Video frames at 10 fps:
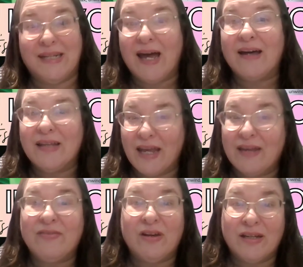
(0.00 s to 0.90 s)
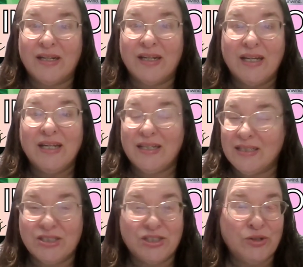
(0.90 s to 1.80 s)
Yeah, Avon,
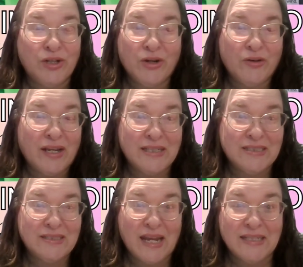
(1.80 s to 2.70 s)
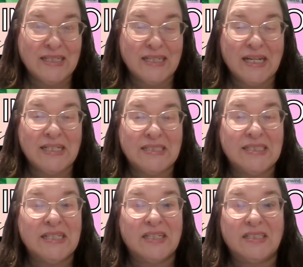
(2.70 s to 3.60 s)
it's Studio
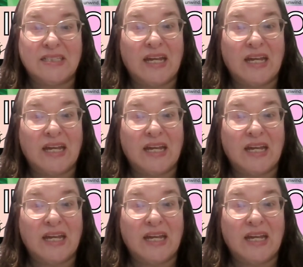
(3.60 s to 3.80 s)
1886.